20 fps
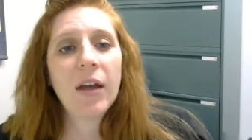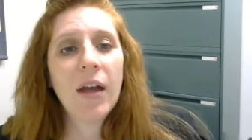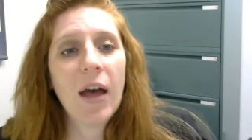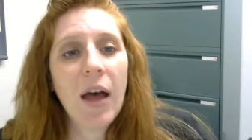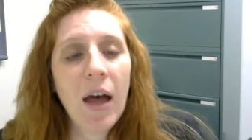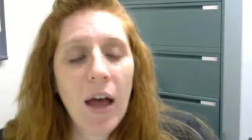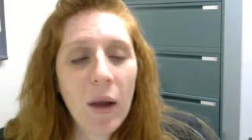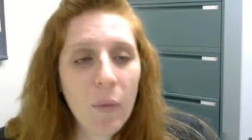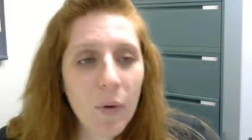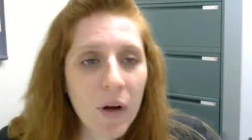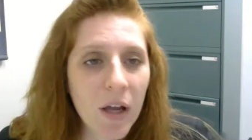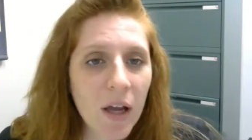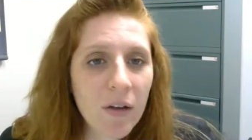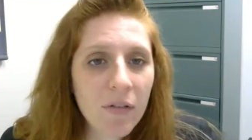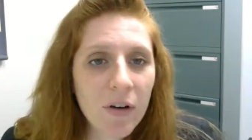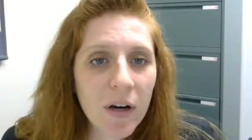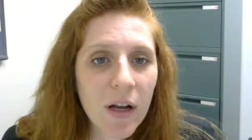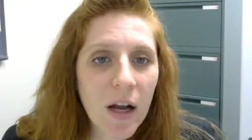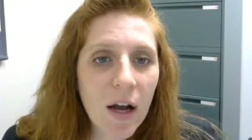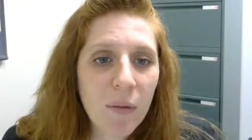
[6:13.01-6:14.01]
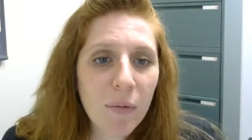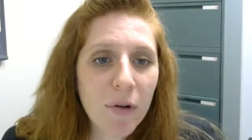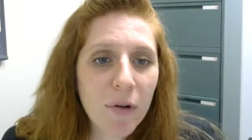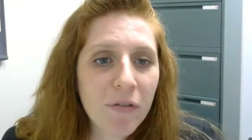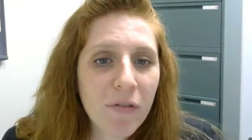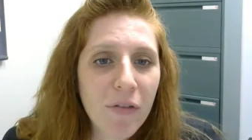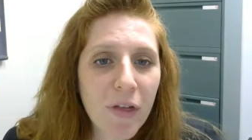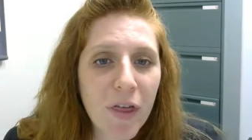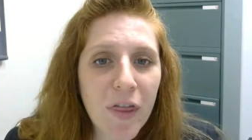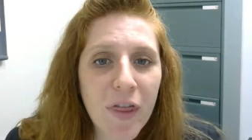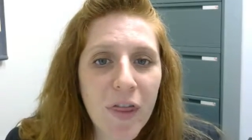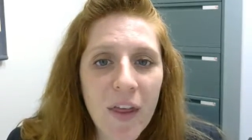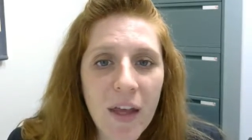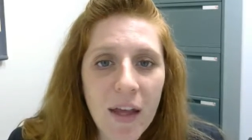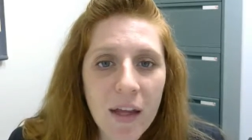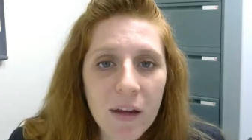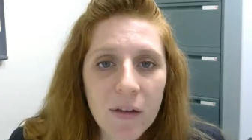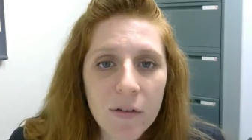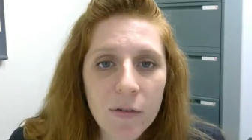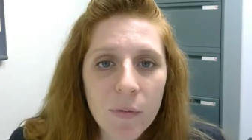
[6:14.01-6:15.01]
I want to cover a couple of
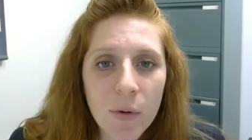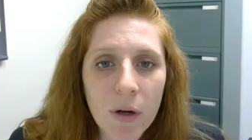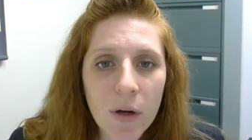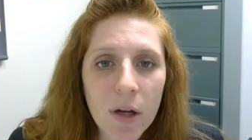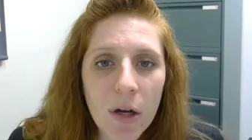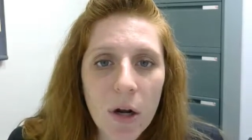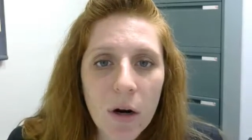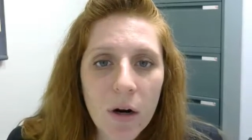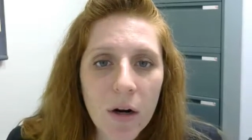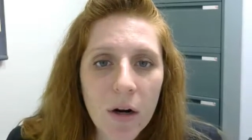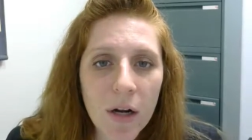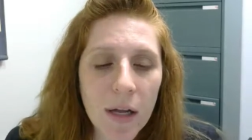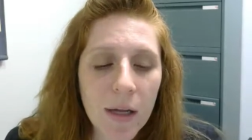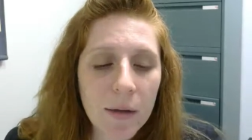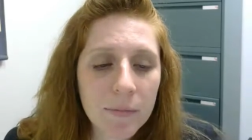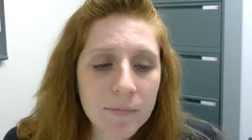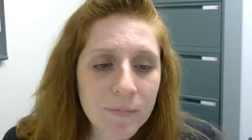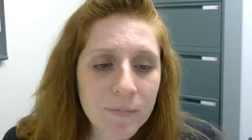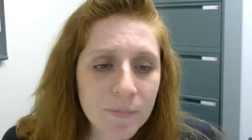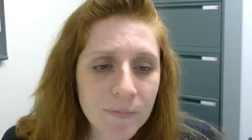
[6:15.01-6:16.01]
things regarding